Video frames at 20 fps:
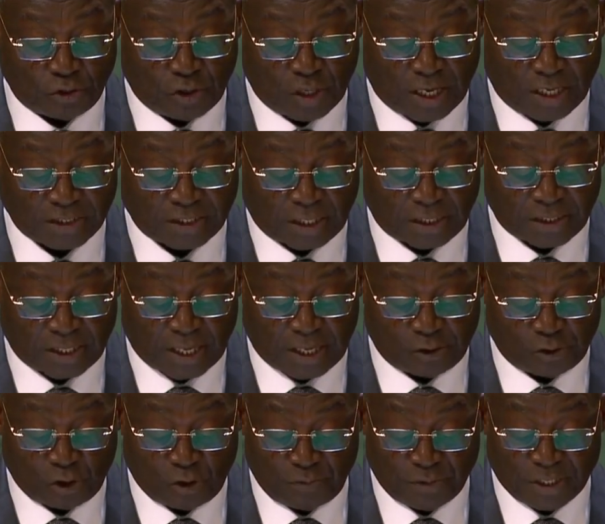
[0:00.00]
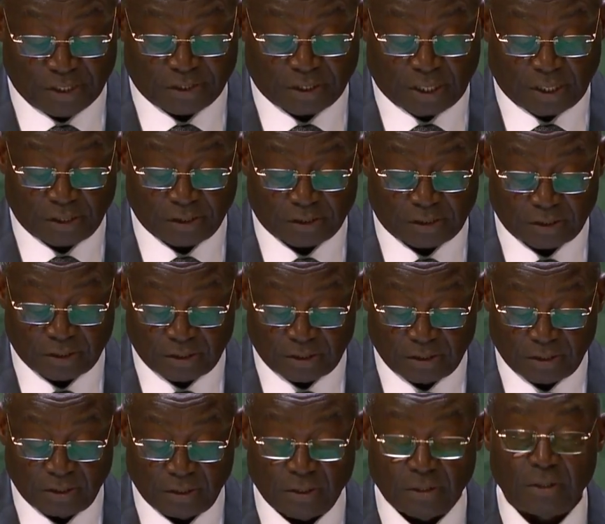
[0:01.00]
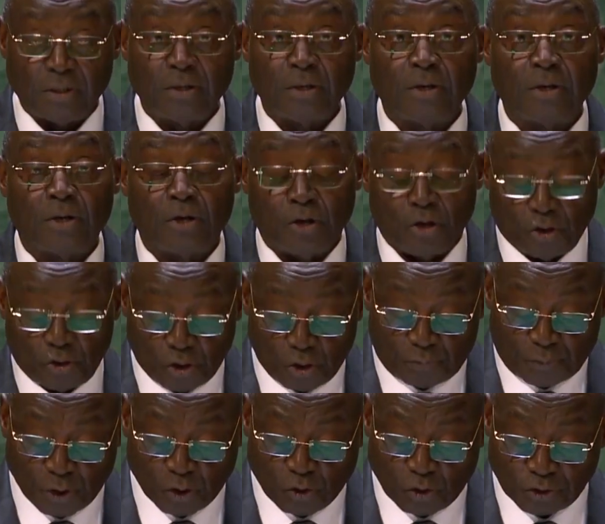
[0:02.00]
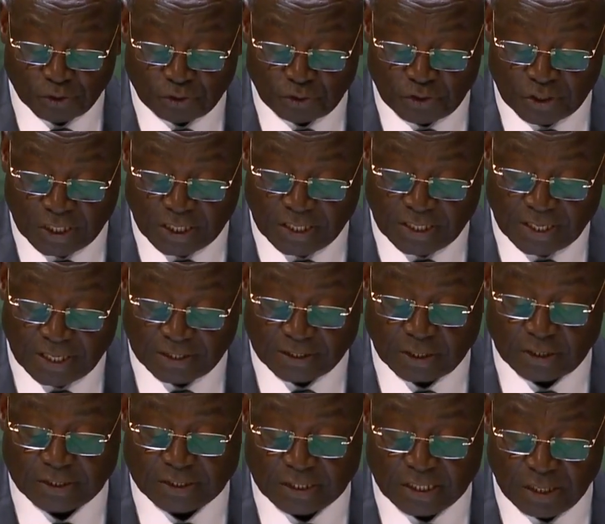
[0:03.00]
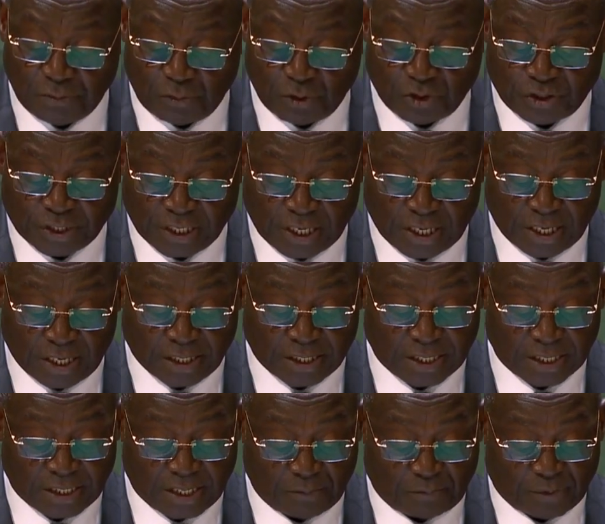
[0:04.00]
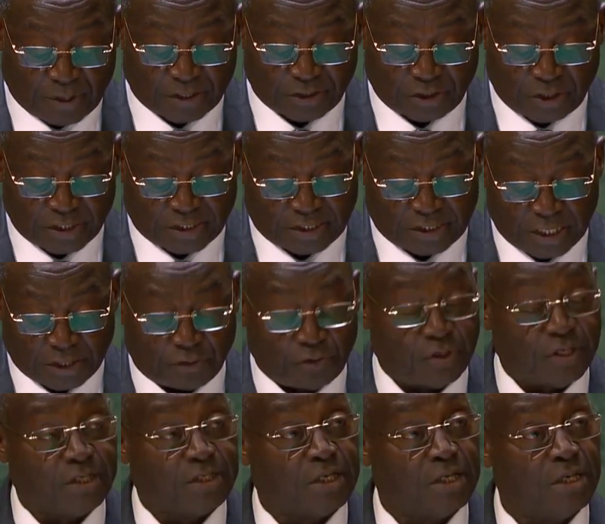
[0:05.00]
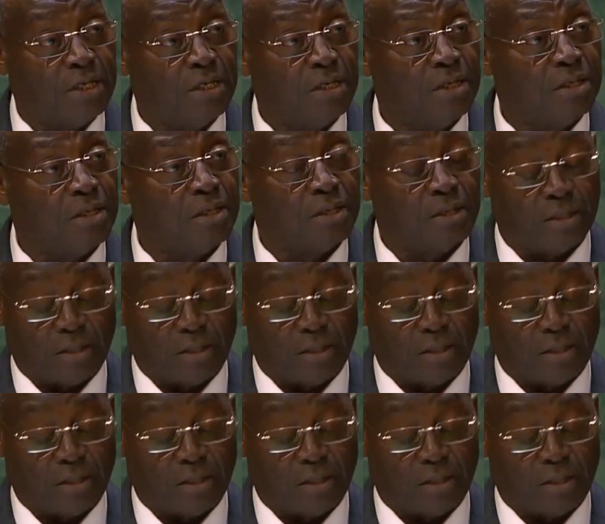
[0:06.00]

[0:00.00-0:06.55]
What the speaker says: The noble ambition of Agenda 2030 cannot continue to